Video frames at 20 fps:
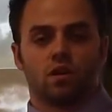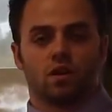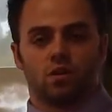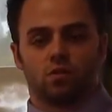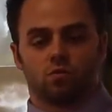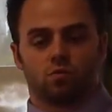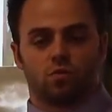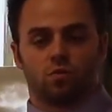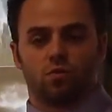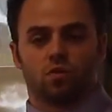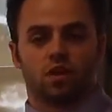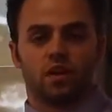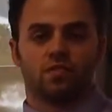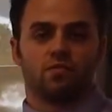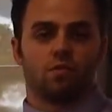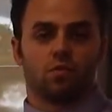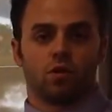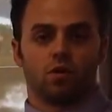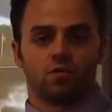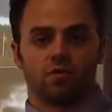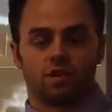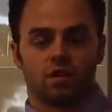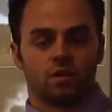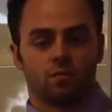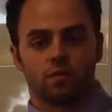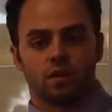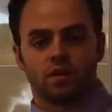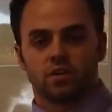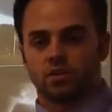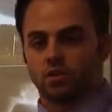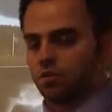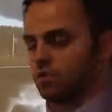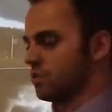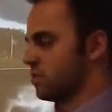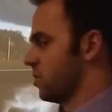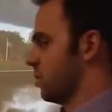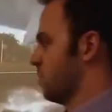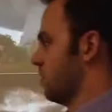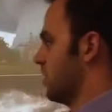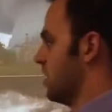in real life or even in a picture,
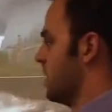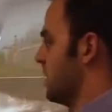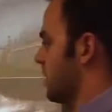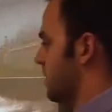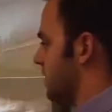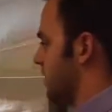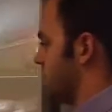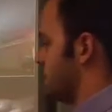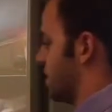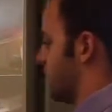so this